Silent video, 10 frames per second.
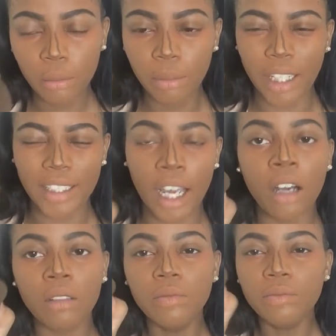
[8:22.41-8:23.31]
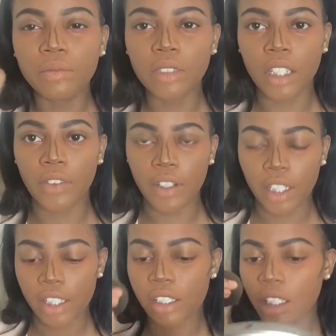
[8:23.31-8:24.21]
blend out the
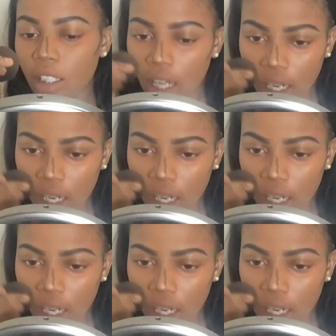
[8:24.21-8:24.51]
foundation,